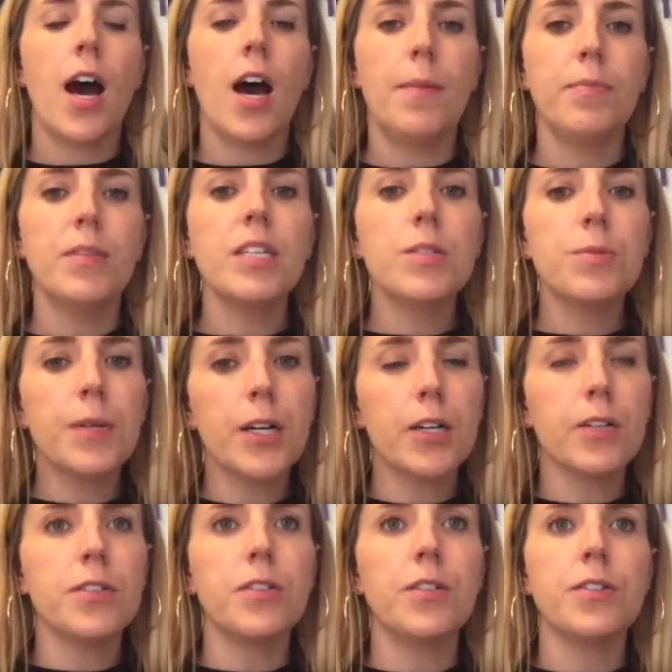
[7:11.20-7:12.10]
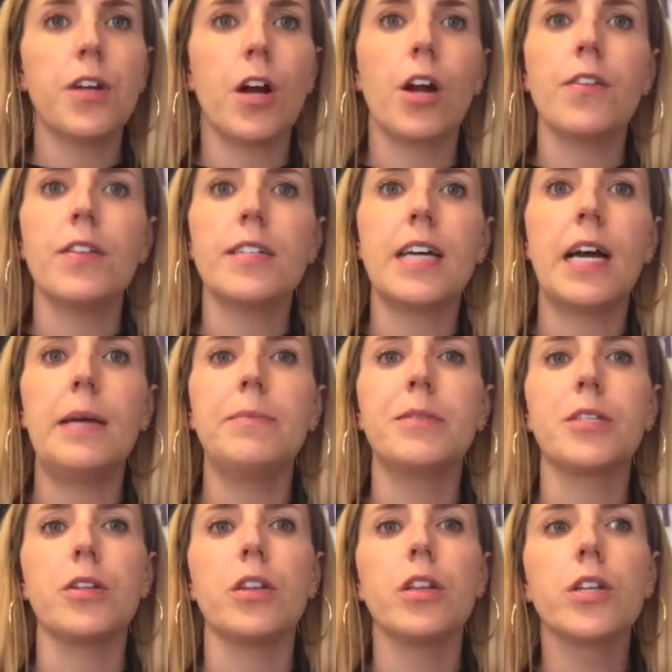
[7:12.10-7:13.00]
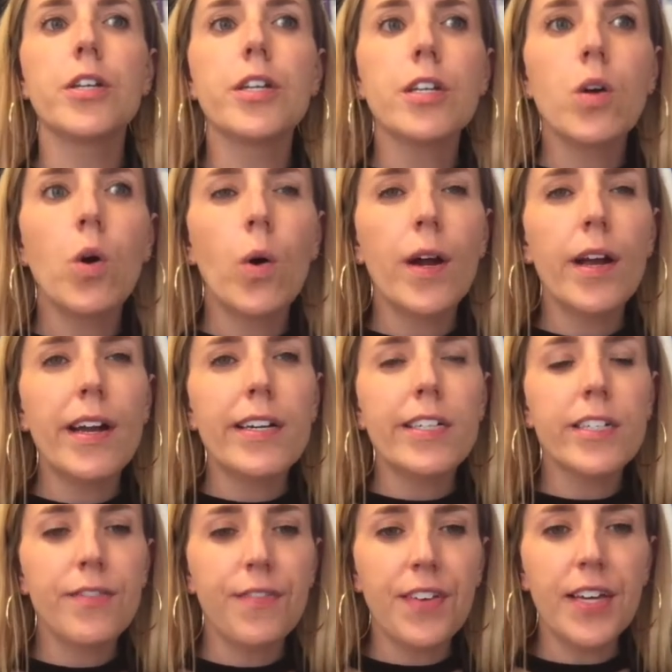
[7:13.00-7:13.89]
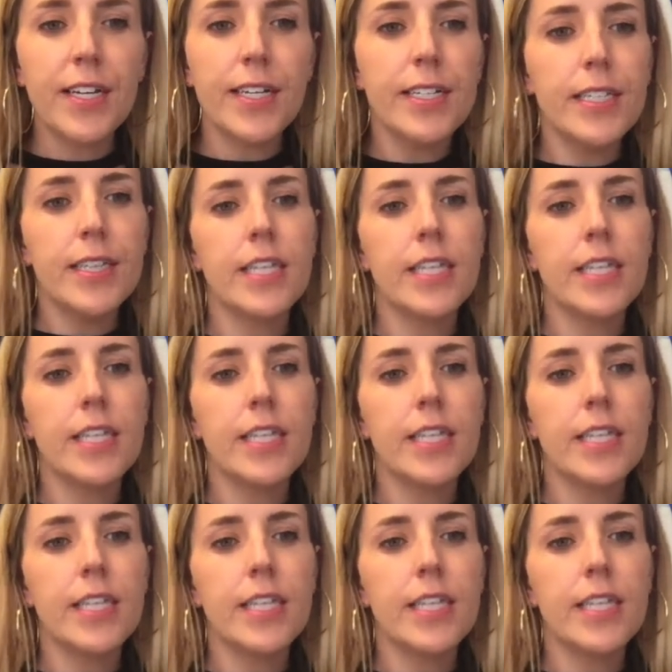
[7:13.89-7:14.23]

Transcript: These rehearsals are the time to learn choreography,